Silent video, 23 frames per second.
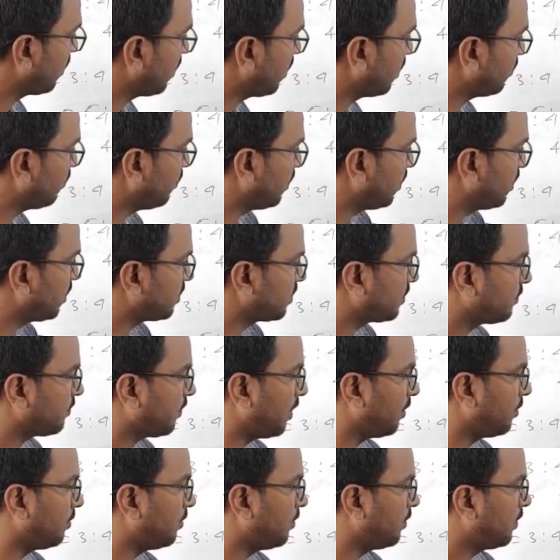here B is
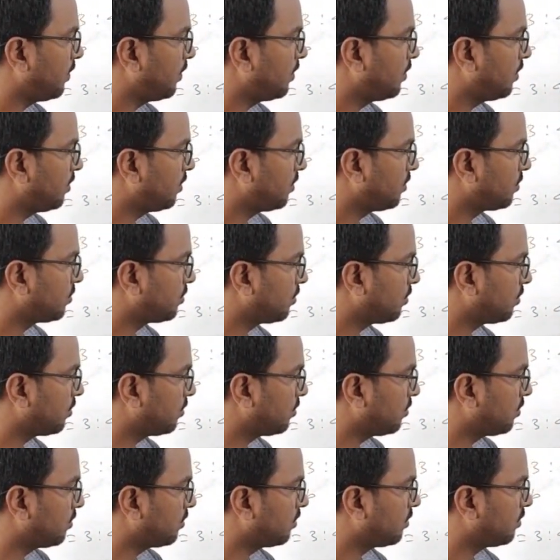5.
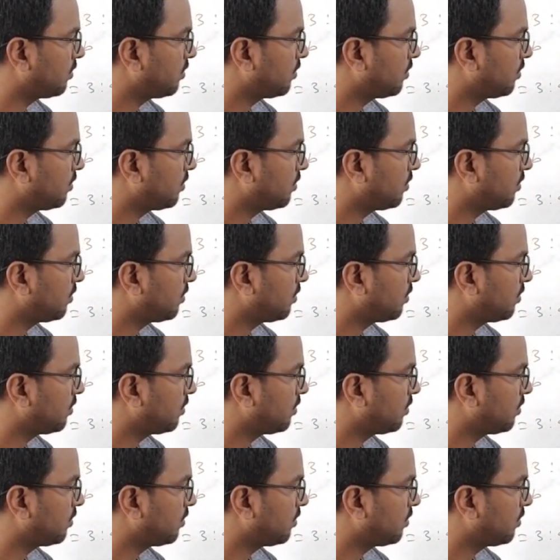So